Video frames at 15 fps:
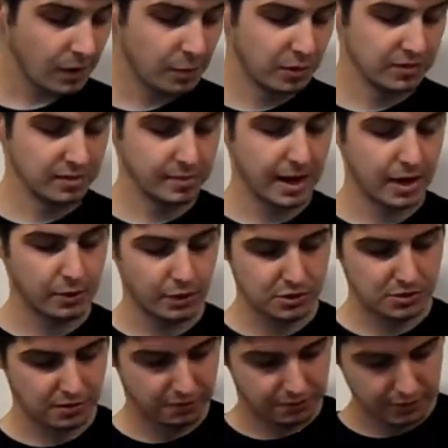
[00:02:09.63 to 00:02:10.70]
Moving back, we
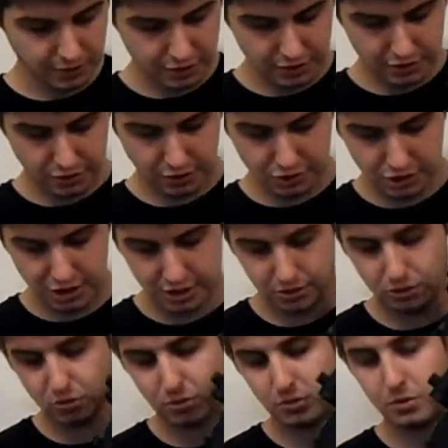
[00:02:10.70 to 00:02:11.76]
also have a functioning charging
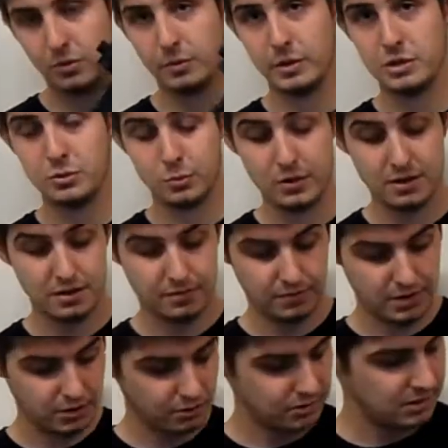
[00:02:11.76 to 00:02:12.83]
handle, which
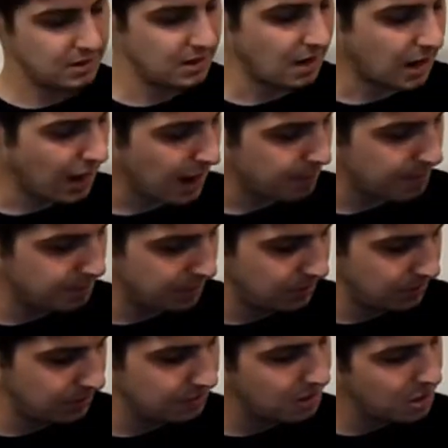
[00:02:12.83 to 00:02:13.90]
reveals the hop-up
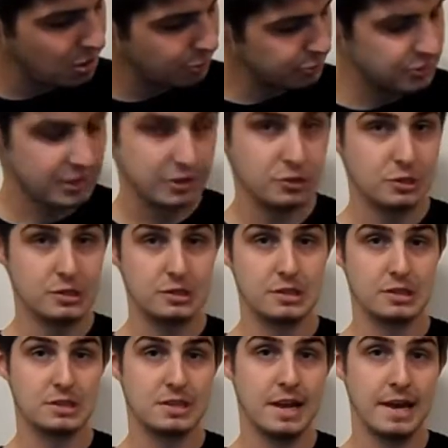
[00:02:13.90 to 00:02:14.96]
unit, which is actually
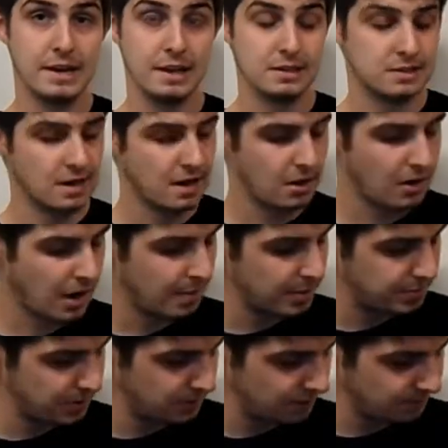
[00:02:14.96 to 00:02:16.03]
just a sliding style
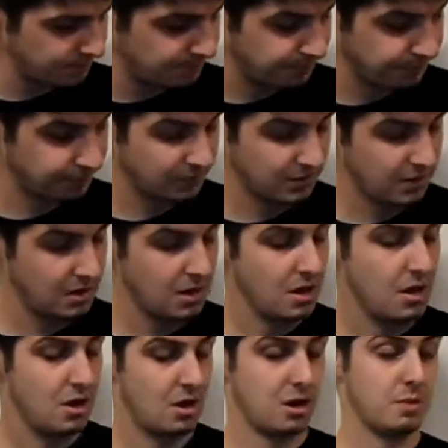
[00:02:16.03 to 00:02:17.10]
hop-up unit.
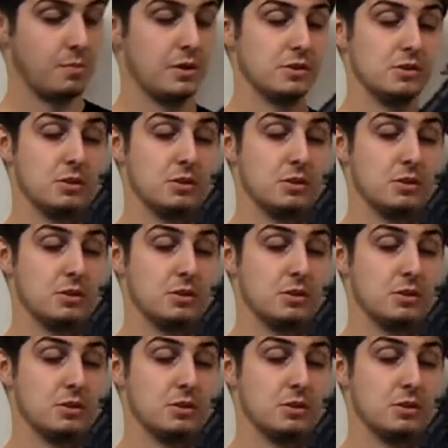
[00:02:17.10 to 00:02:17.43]
We